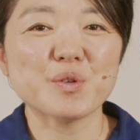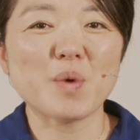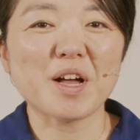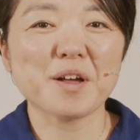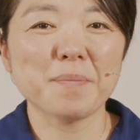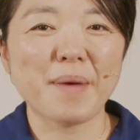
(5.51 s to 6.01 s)
2,
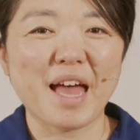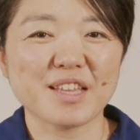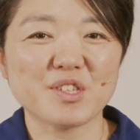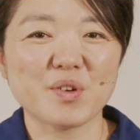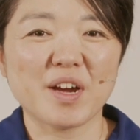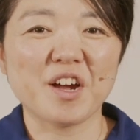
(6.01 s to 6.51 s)
welcome
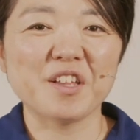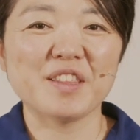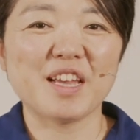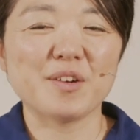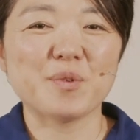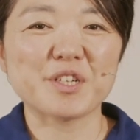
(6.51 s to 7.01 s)
back to our
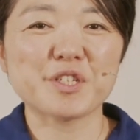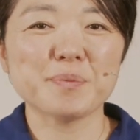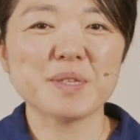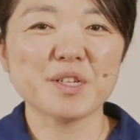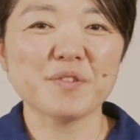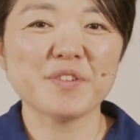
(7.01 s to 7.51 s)
online worship
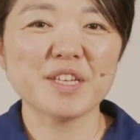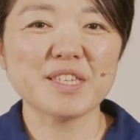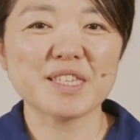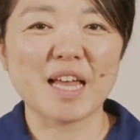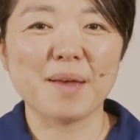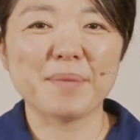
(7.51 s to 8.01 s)

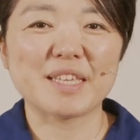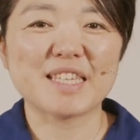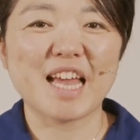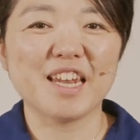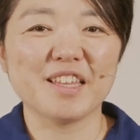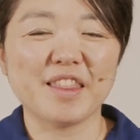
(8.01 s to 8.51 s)
service. I'm
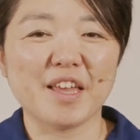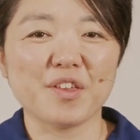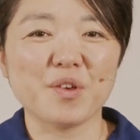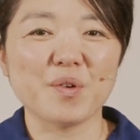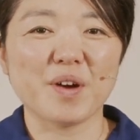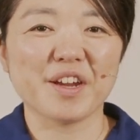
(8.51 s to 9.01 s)
excited that
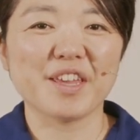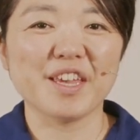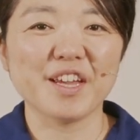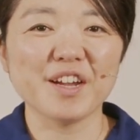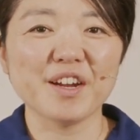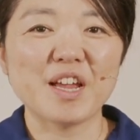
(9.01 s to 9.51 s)
you are
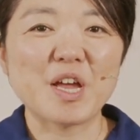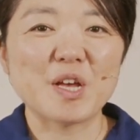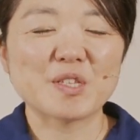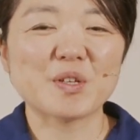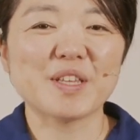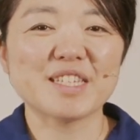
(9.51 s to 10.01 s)
here.
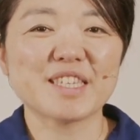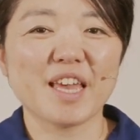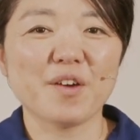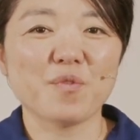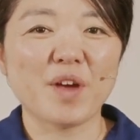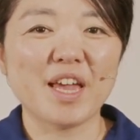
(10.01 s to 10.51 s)
So let's
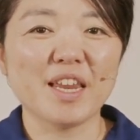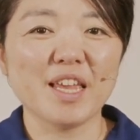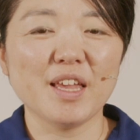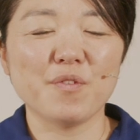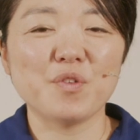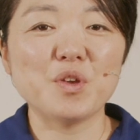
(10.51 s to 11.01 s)
get
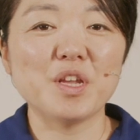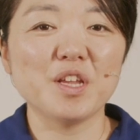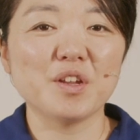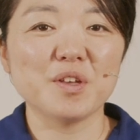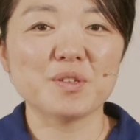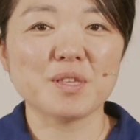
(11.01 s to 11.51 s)
ready. If you need
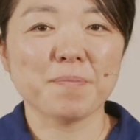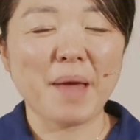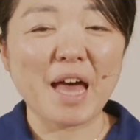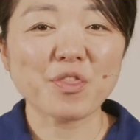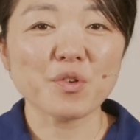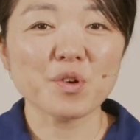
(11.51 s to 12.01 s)
to use the
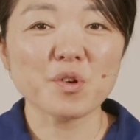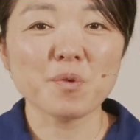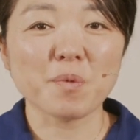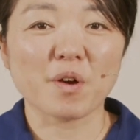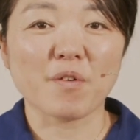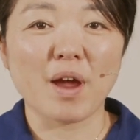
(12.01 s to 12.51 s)

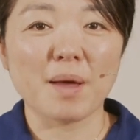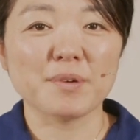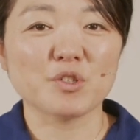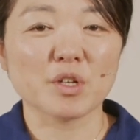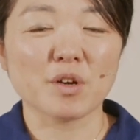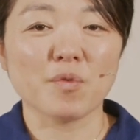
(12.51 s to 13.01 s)
bathroom or grab a
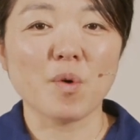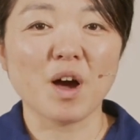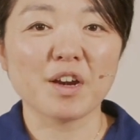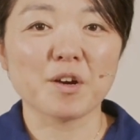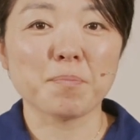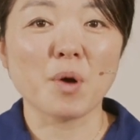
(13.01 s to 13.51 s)
drink of
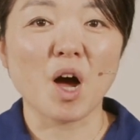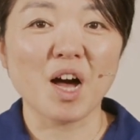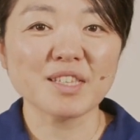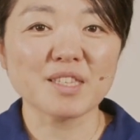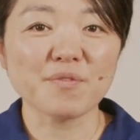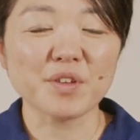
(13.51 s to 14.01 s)
water,
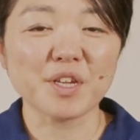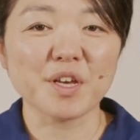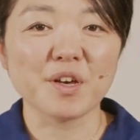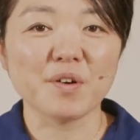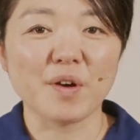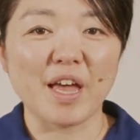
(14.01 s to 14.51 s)
pause the
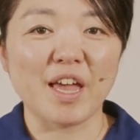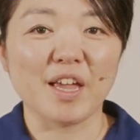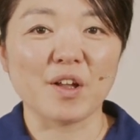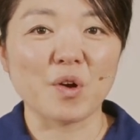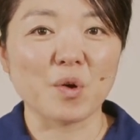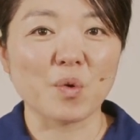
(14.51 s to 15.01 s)
video
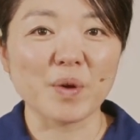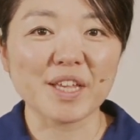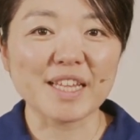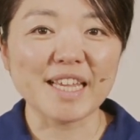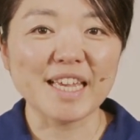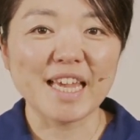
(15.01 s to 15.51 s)
and go
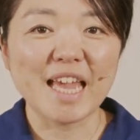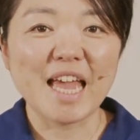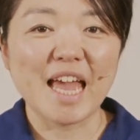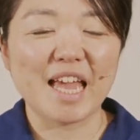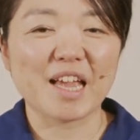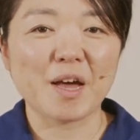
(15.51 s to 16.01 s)
quickly
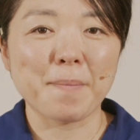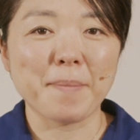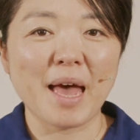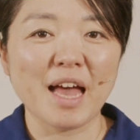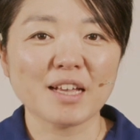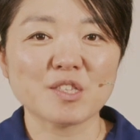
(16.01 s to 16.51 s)
and come
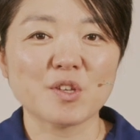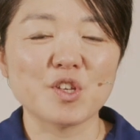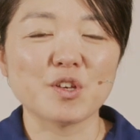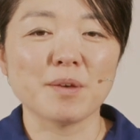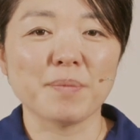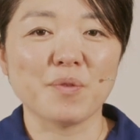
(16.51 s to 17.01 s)
back so
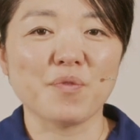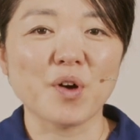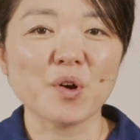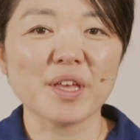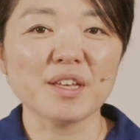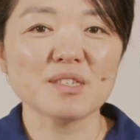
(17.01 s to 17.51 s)
you can be
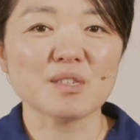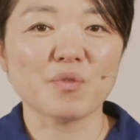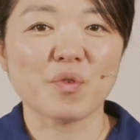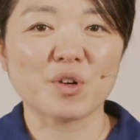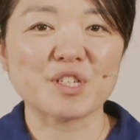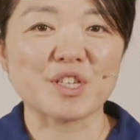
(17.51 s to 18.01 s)
focused
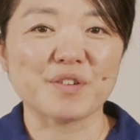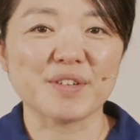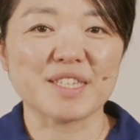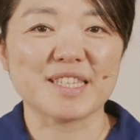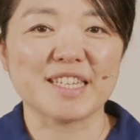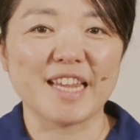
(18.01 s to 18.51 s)
for
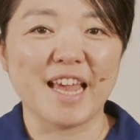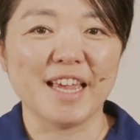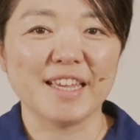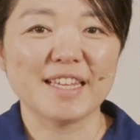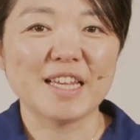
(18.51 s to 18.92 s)
service today.